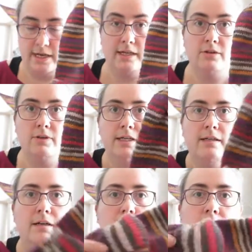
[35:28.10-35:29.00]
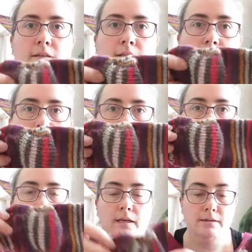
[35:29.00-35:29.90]
accurate in colour.
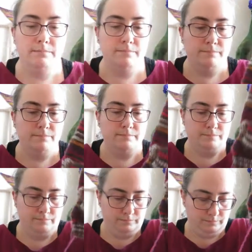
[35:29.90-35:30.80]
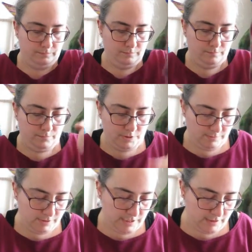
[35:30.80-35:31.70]
I'm
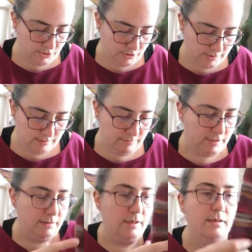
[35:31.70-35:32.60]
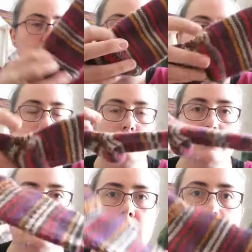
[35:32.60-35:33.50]
attached to something there, there we go.
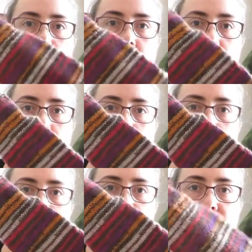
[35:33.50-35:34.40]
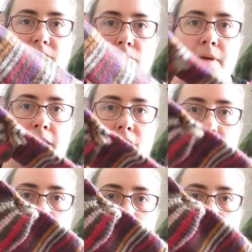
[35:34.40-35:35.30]
So that's for me,
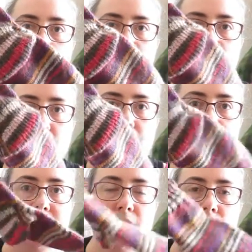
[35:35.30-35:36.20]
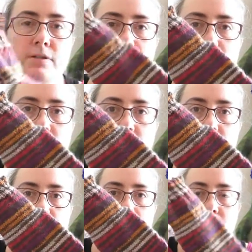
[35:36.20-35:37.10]
just a nice short pair of socks,
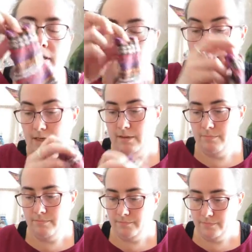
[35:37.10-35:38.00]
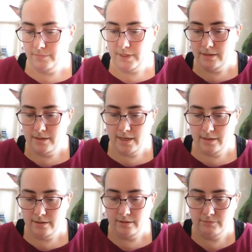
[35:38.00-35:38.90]
and
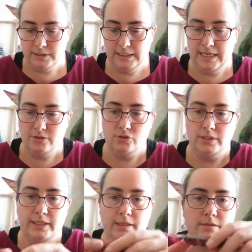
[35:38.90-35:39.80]
then I've literally